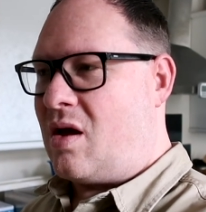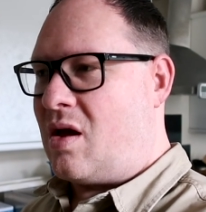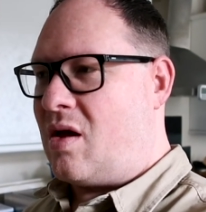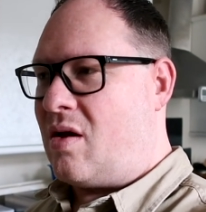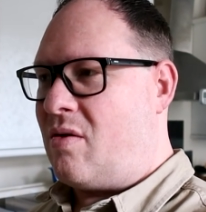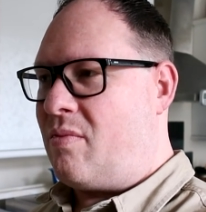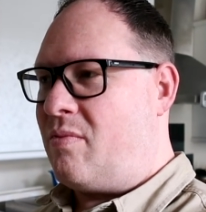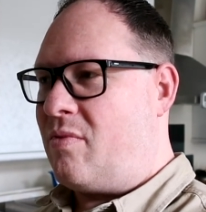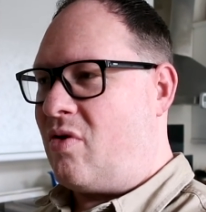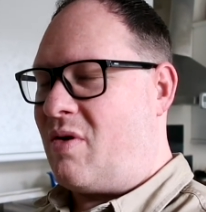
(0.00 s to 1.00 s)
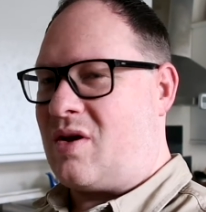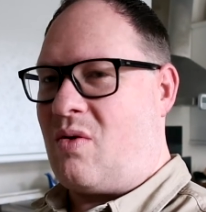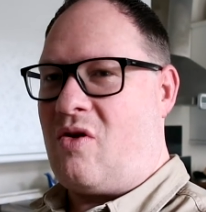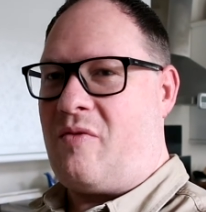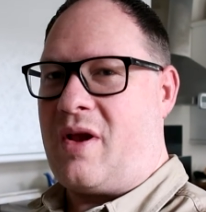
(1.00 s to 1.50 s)
I
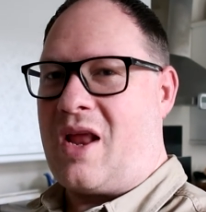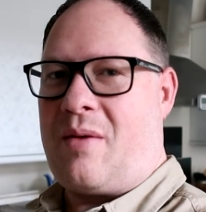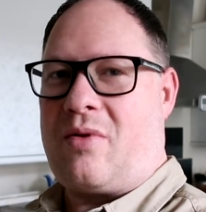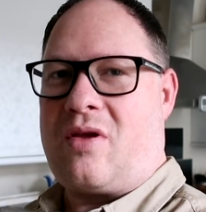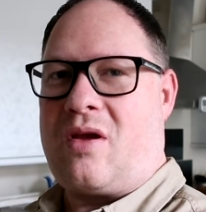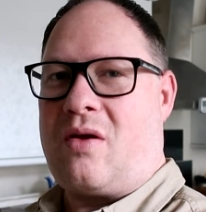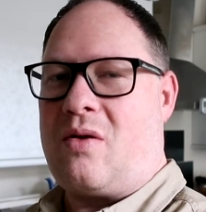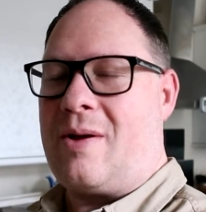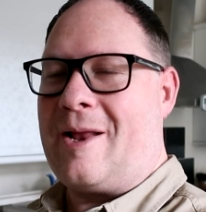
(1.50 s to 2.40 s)
don't have been able to